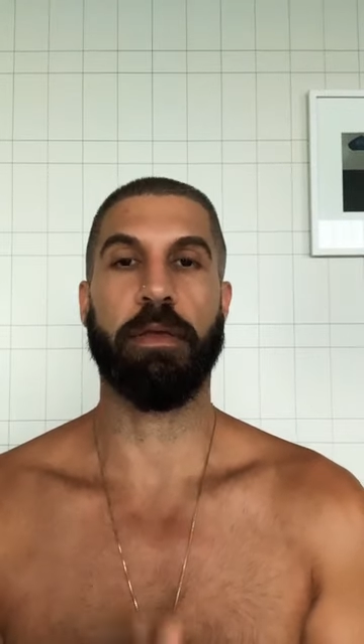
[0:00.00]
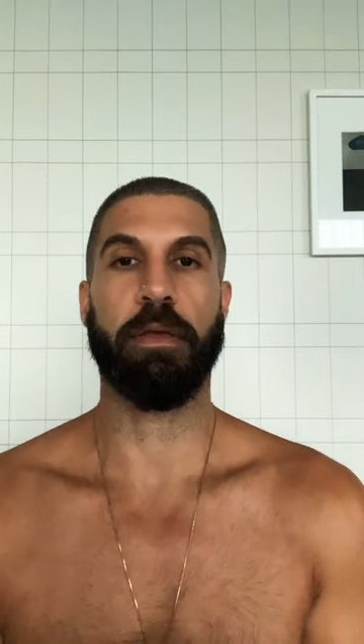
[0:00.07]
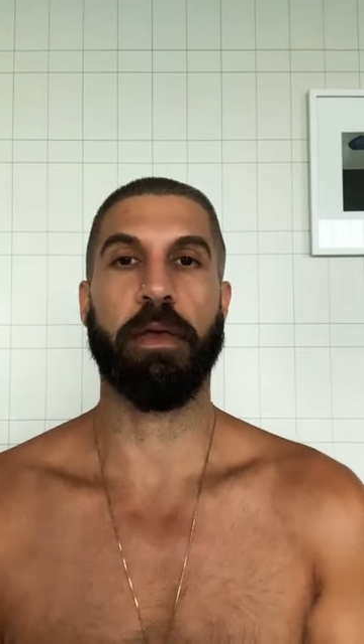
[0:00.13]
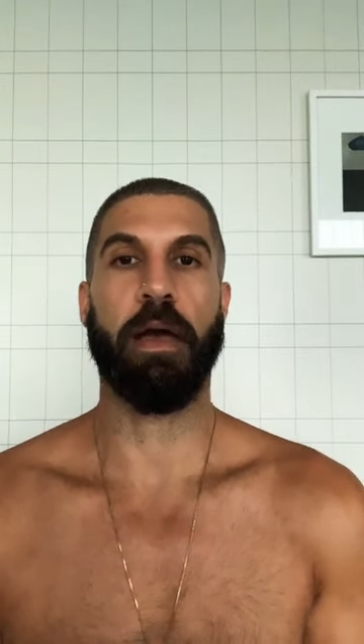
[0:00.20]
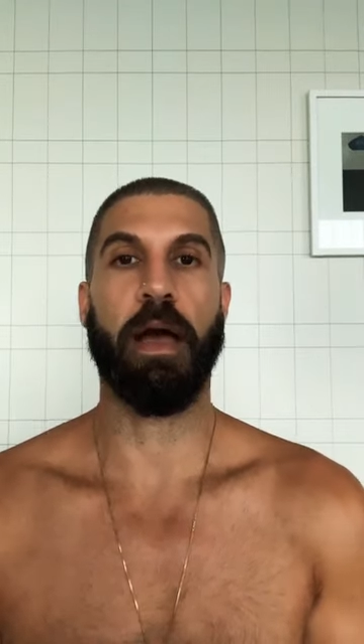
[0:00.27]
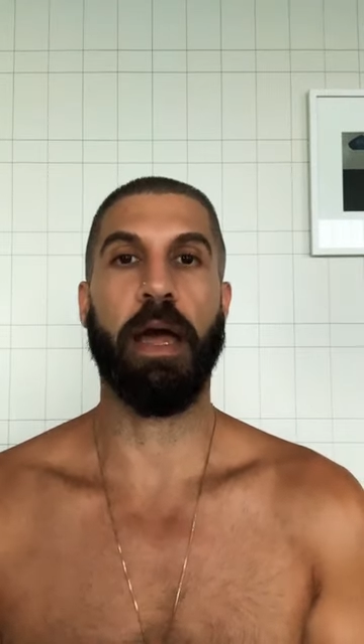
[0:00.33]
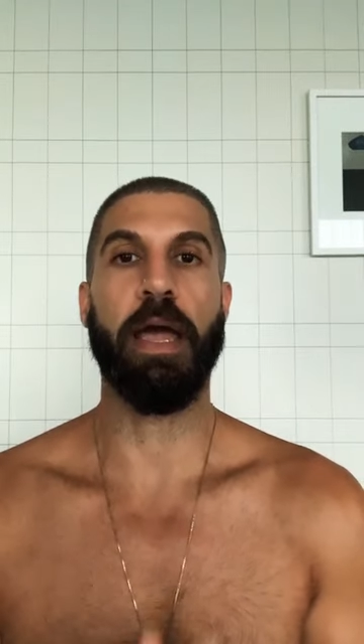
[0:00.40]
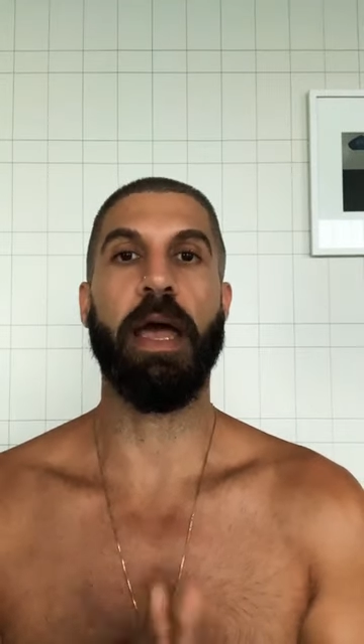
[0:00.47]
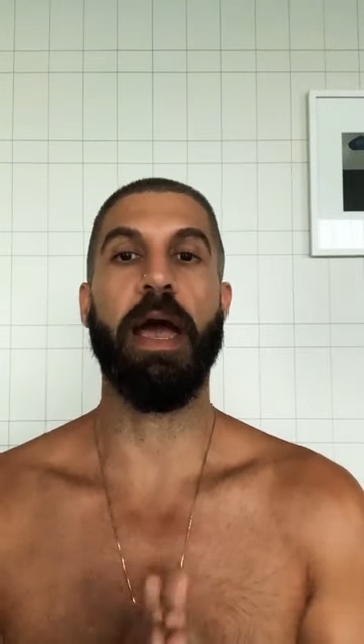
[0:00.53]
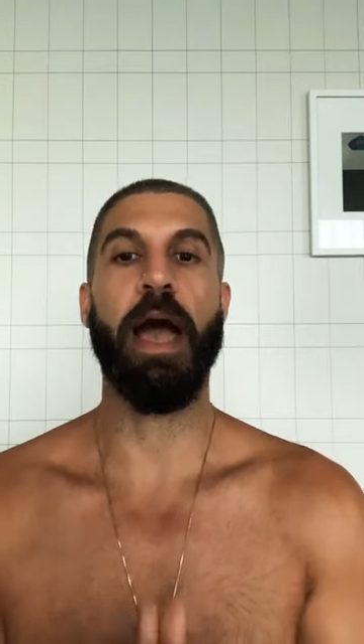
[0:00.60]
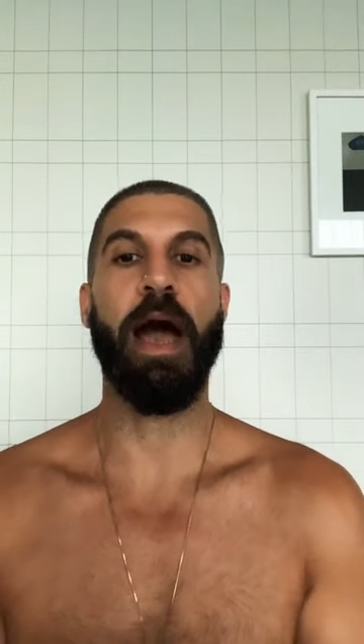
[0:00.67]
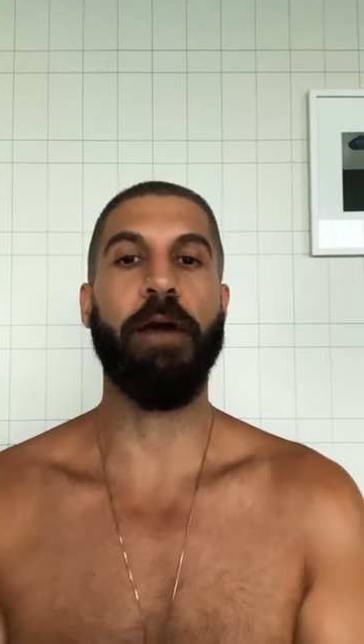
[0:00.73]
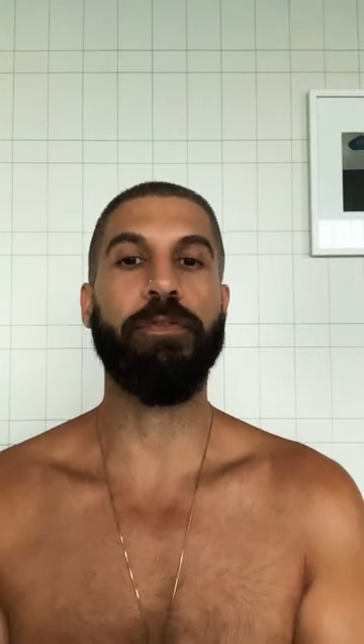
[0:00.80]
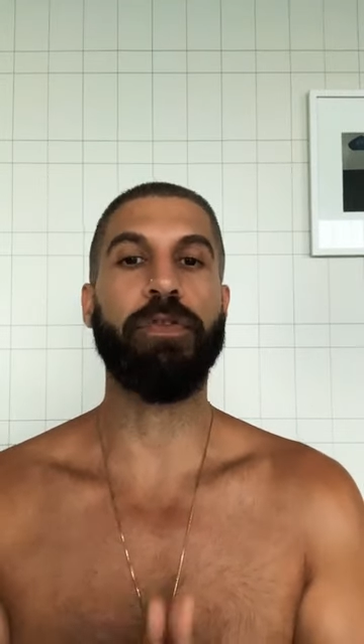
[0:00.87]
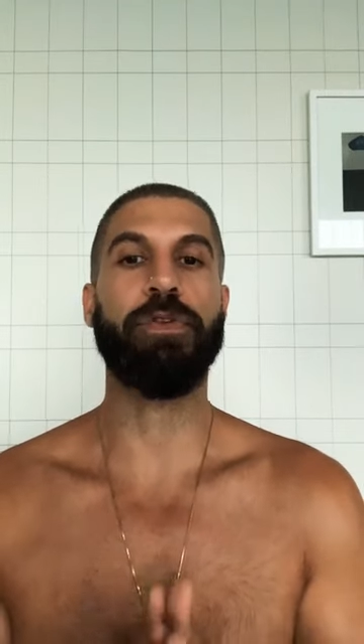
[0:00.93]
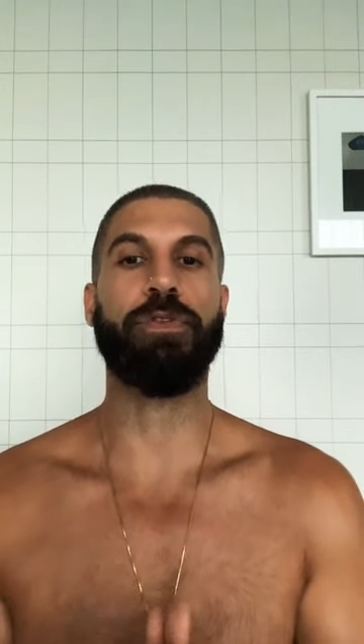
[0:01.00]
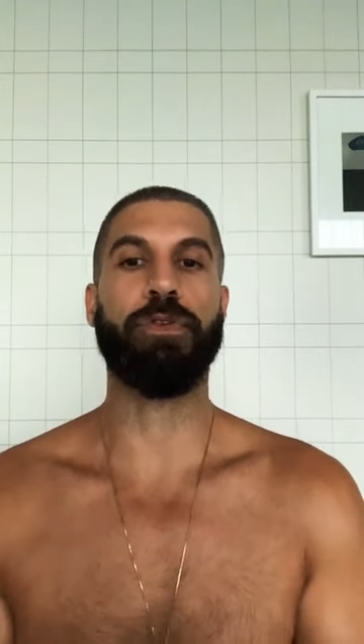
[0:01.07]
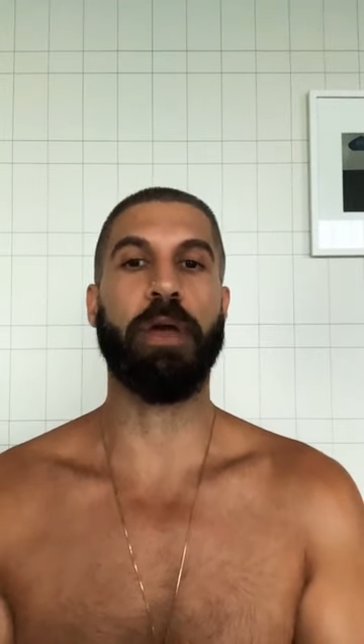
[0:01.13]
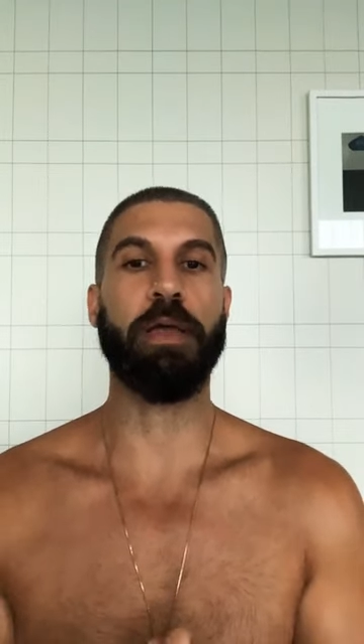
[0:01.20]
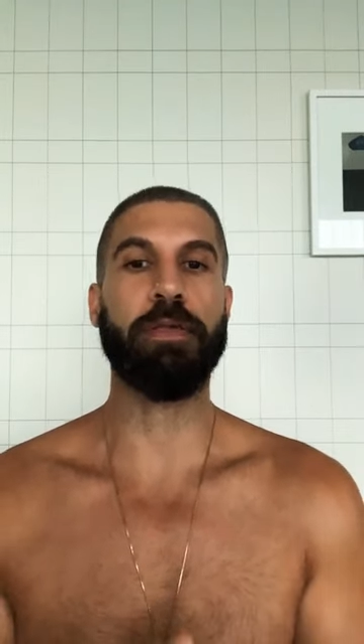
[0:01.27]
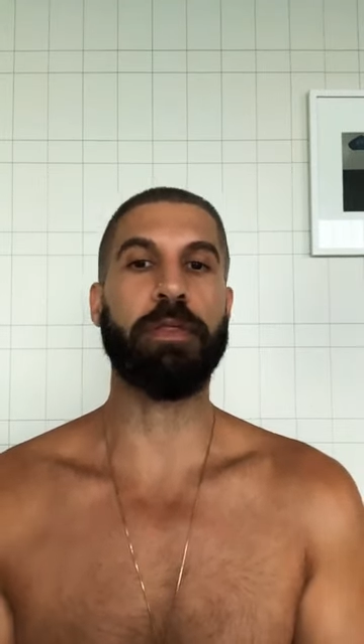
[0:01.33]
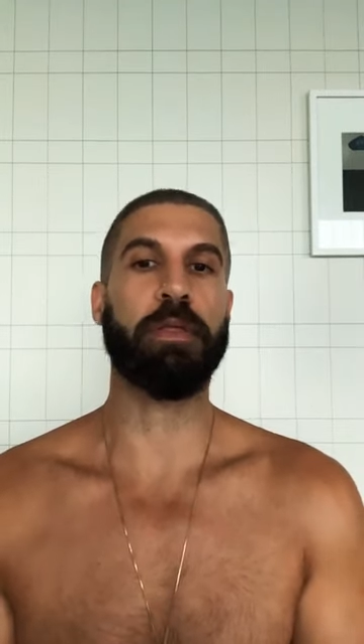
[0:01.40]
I have to
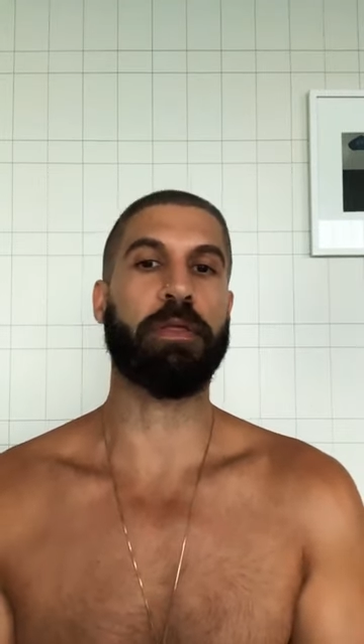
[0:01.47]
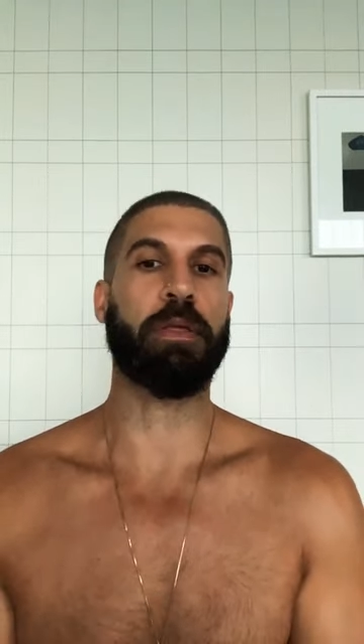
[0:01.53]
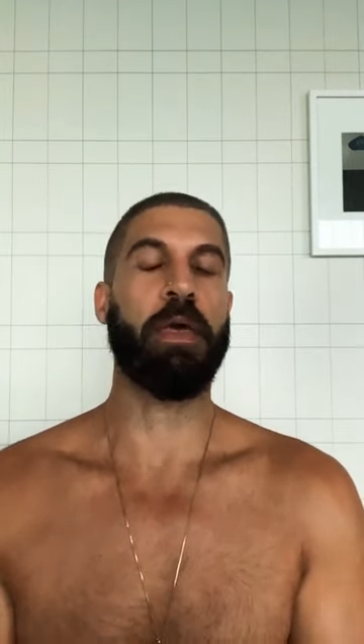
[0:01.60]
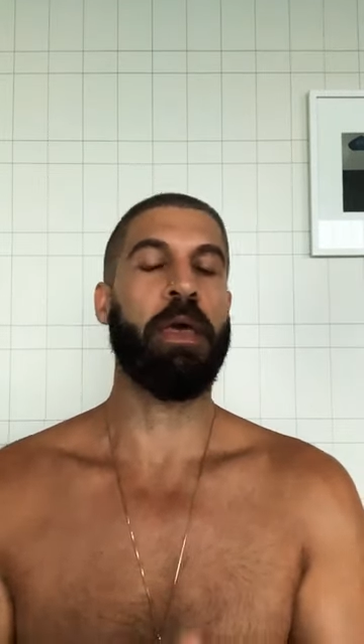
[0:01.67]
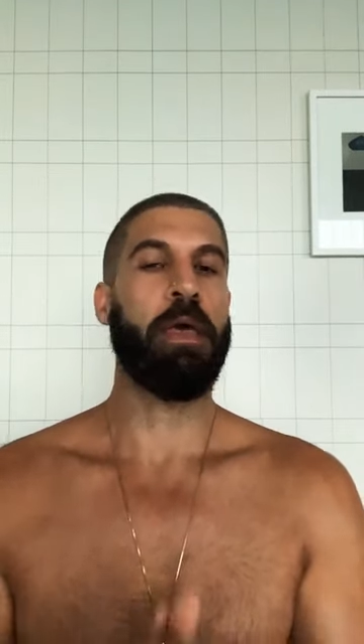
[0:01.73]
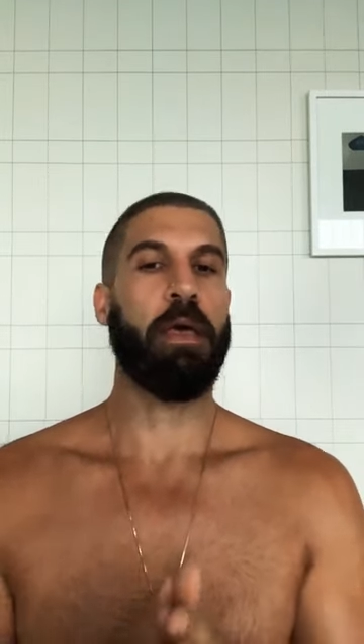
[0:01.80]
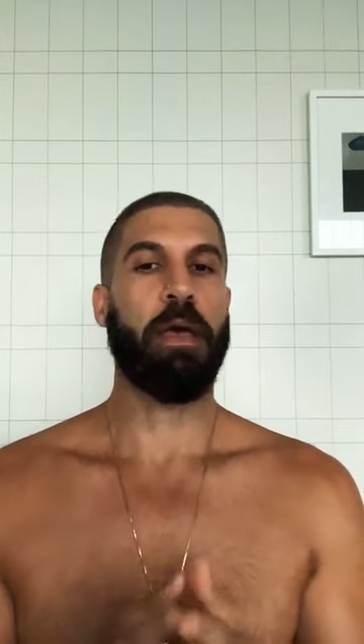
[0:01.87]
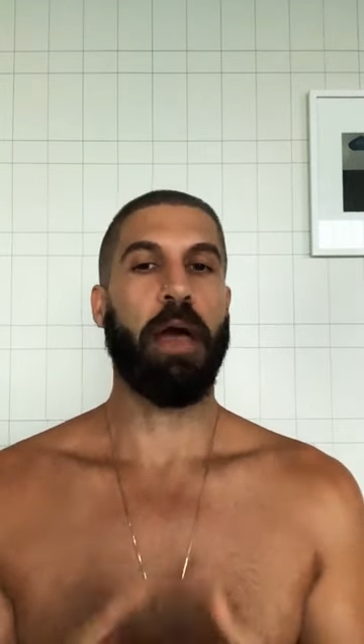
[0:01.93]
stress this. I